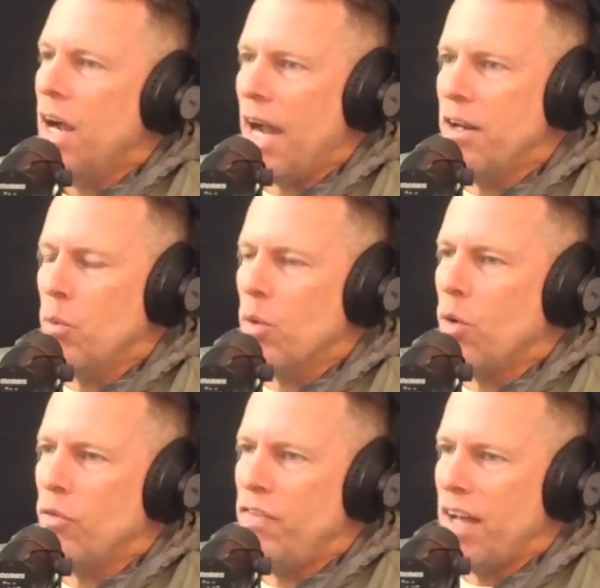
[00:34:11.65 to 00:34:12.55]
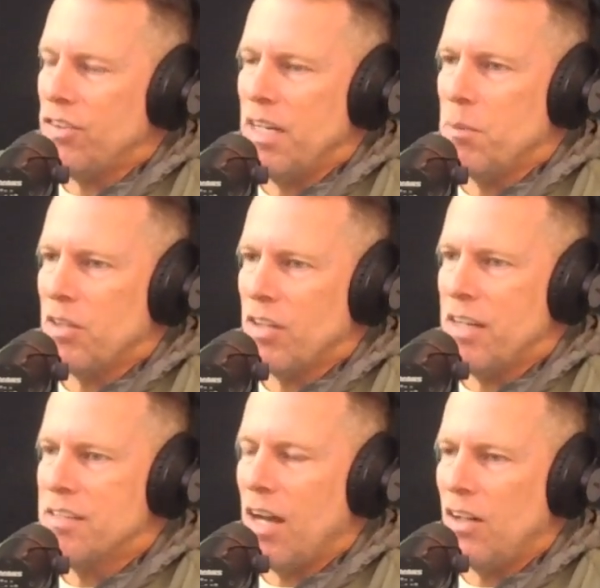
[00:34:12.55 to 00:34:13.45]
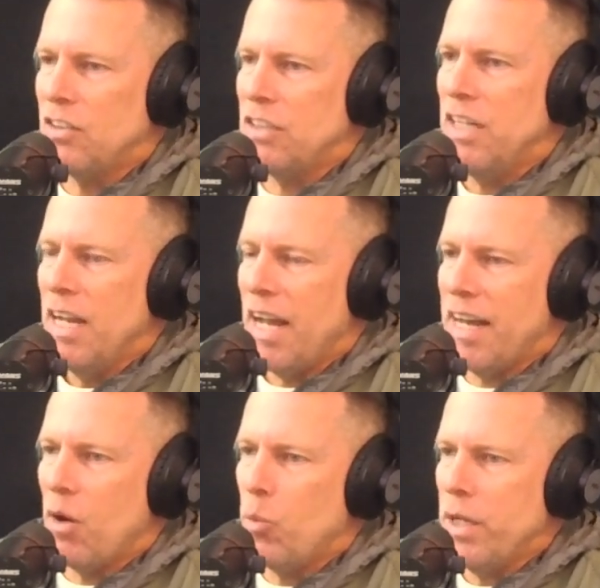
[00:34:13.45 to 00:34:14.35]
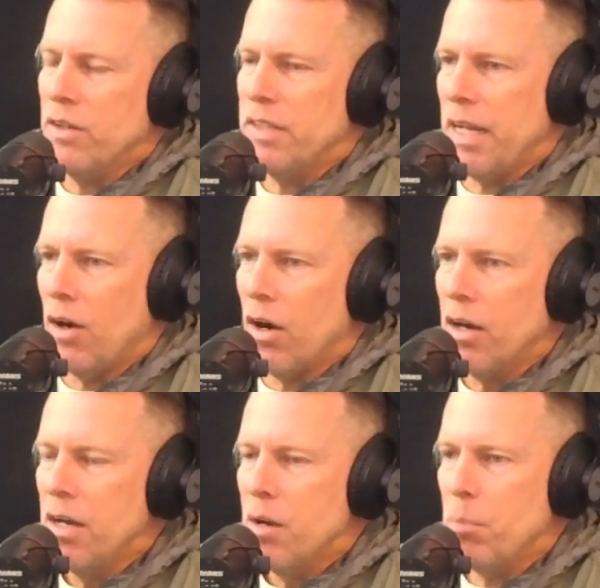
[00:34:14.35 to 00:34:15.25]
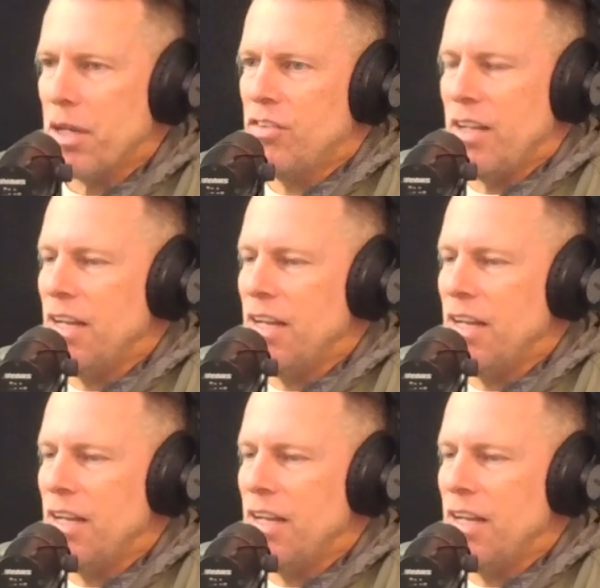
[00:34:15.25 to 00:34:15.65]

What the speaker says: I know we're all fascinated by Scientology and how weird they are, but